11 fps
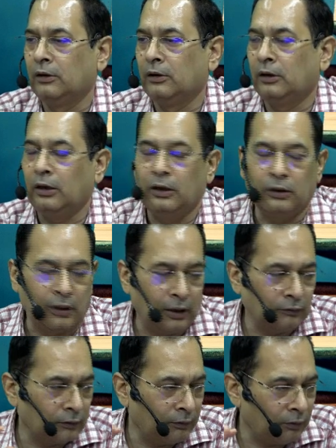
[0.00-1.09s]
In case you
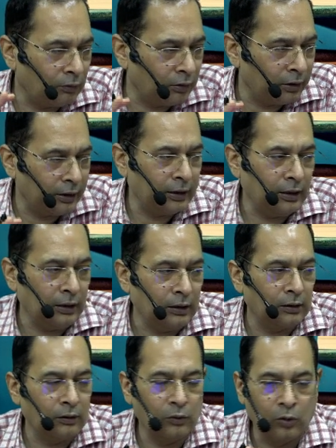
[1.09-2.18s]
have already
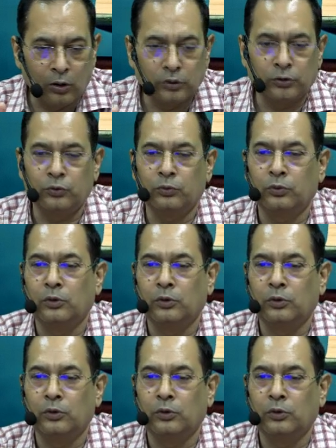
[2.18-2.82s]
gone through